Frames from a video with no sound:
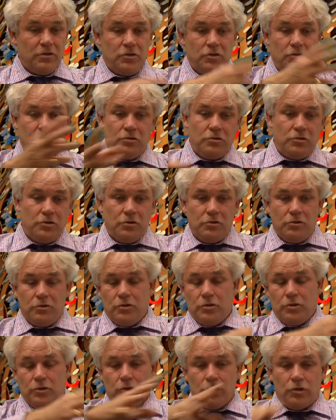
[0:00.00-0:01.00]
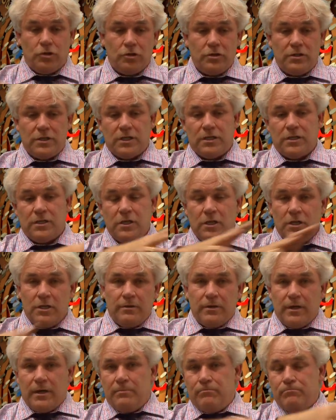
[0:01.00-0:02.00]
you, you, you, you could uh,
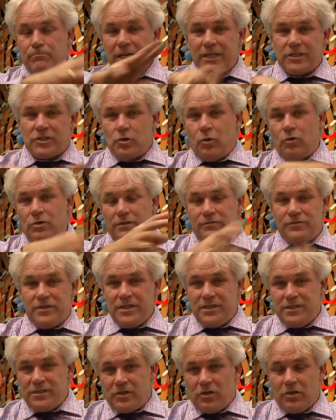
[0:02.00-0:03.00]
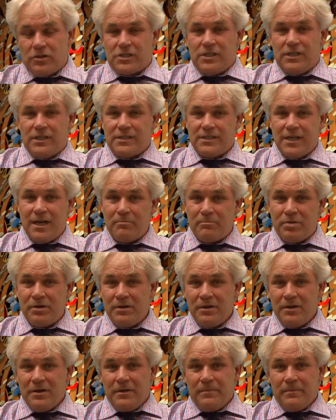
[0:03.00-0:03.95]
uh, mix all of these goslings up